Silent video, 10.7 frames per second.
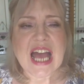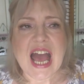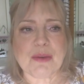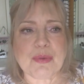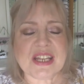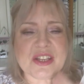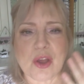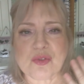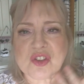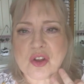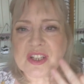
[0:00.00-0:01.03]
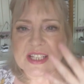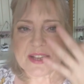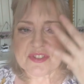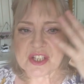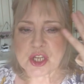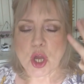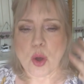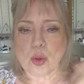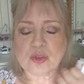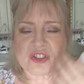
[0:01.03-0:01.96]
And when it goes on, it gives a
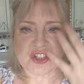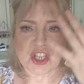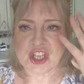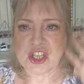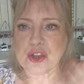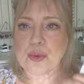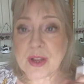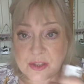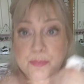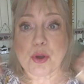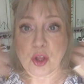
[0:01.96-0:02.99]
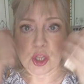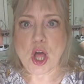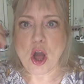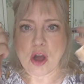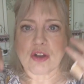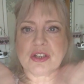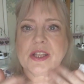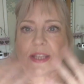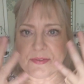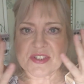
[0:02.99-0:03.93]
golden hue. When you put a lot on,
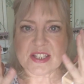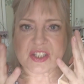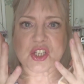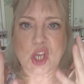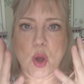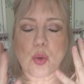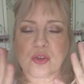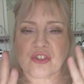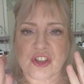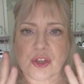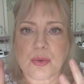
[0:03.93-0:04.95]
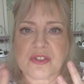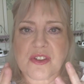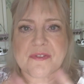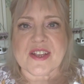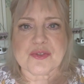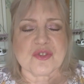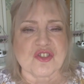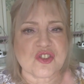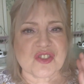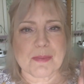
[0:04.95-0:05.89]
it gives this gold hue on your face,
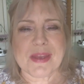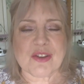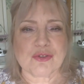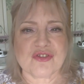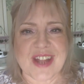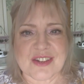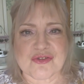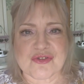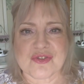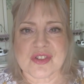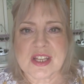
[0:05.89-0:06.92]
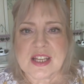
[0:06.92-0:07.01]
which looks a bit unnatural.